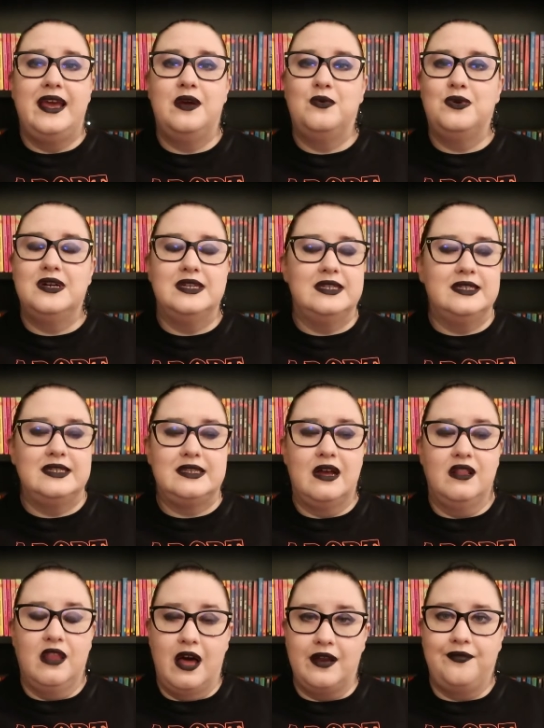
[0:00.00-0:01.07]
It was
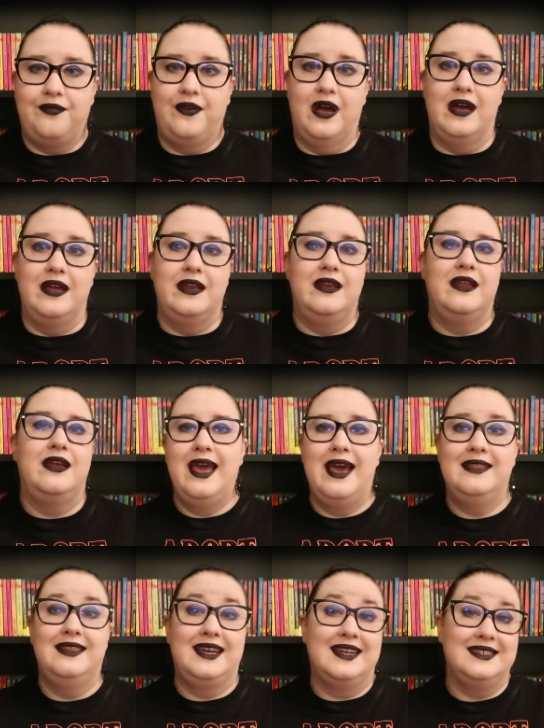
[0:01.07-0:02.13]
a lot of fun.
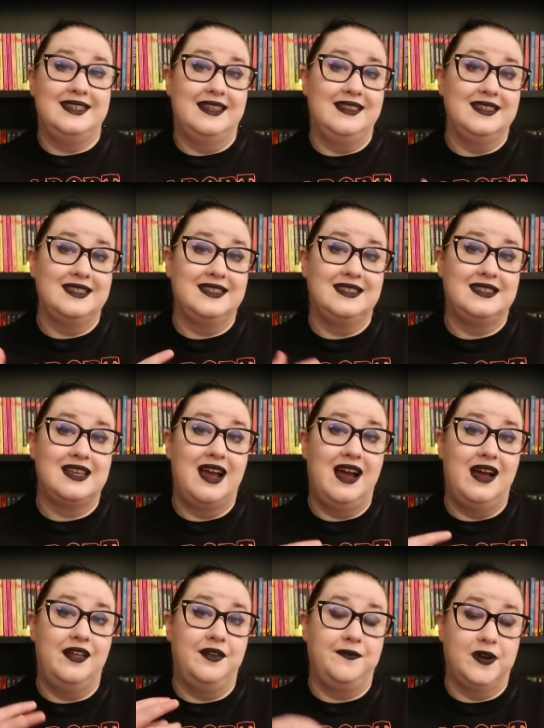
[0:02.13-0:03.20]
And like I said, this is
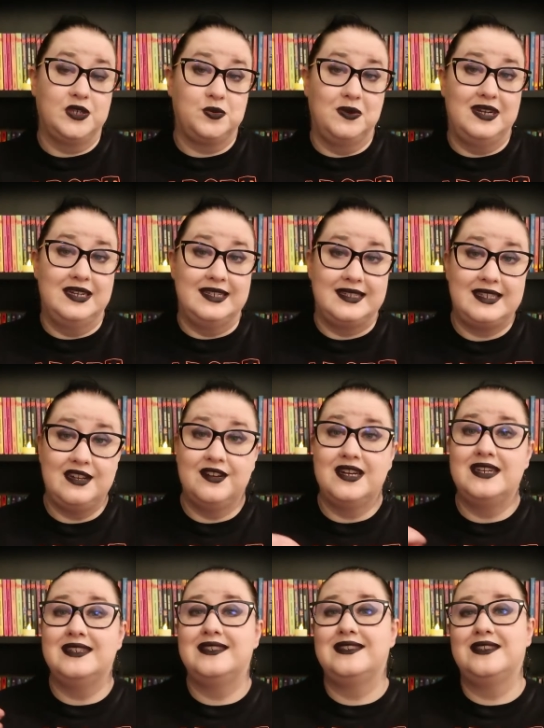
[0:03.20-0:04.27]
uh, the first one in a
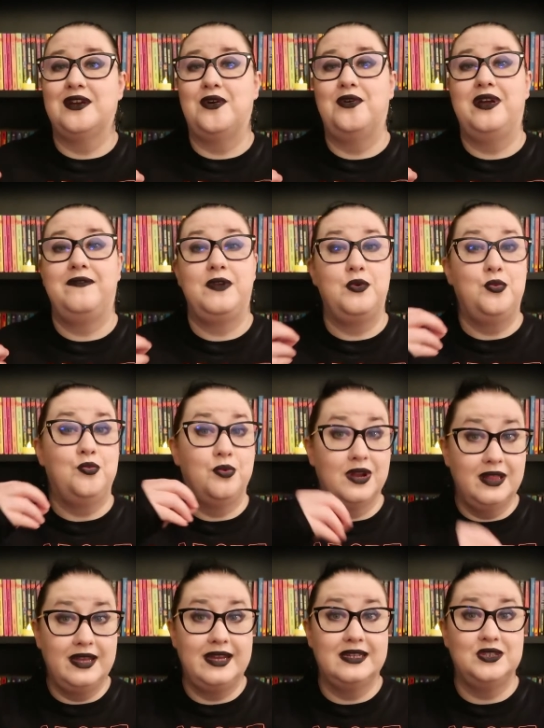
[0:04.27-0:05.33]
series. So if you
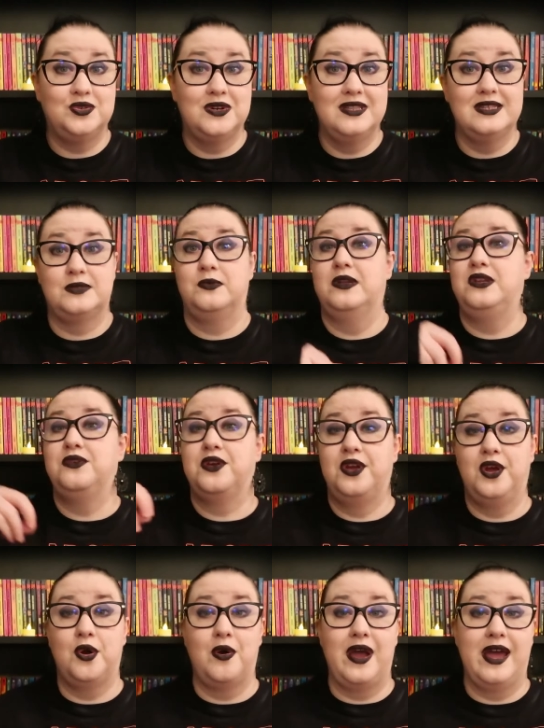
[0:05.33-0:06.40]
really enjoy this one, you
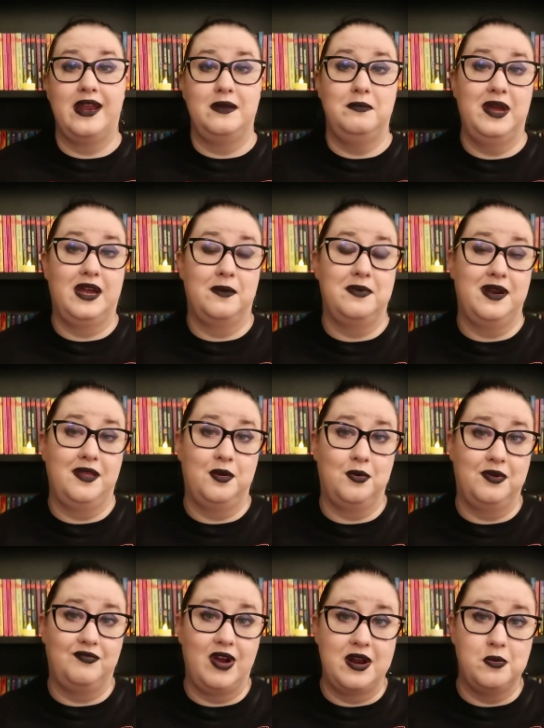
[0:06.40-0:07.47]
can go ahead and pick up another
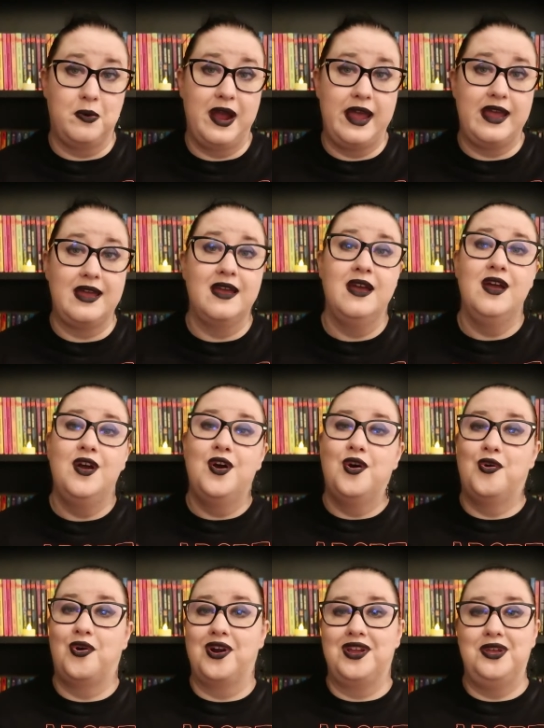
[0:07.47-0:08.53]
one right away,
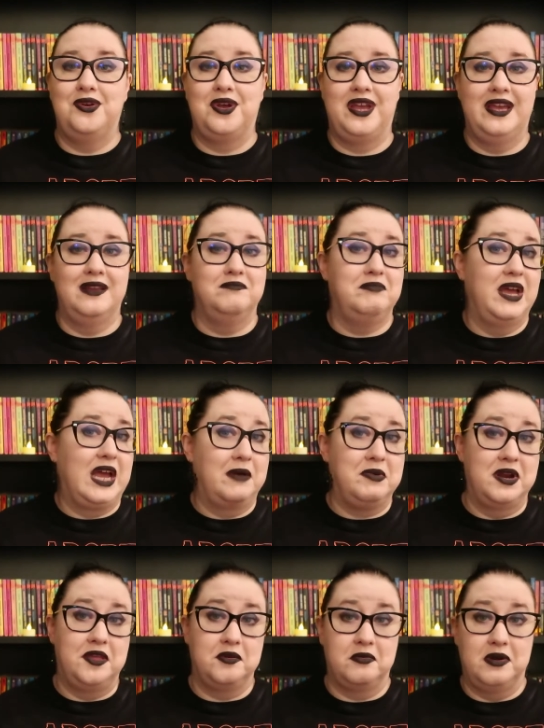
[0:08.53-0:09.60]
or you can pick up
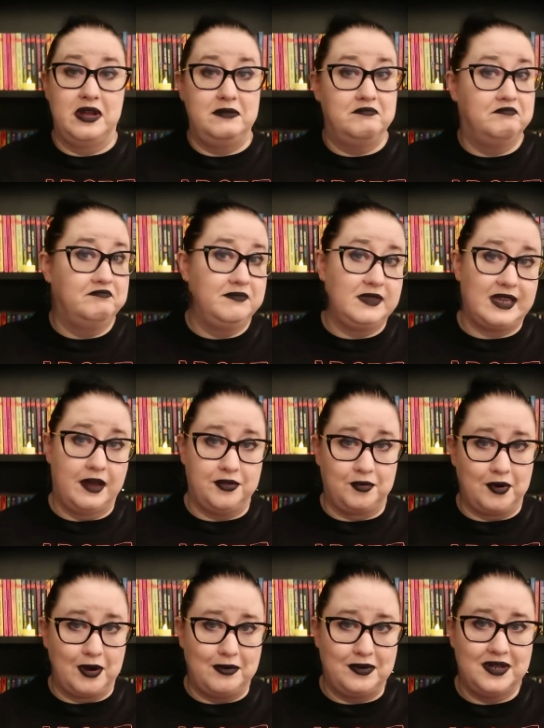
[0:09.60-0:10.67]
another one down
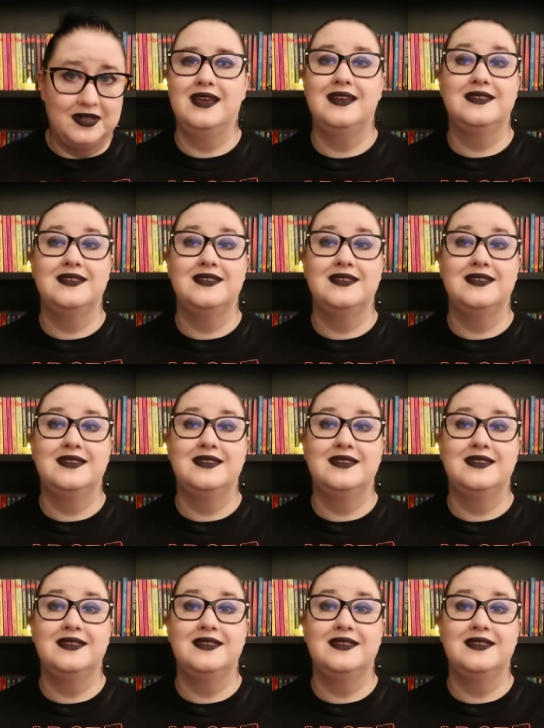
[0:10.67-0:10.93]
the road.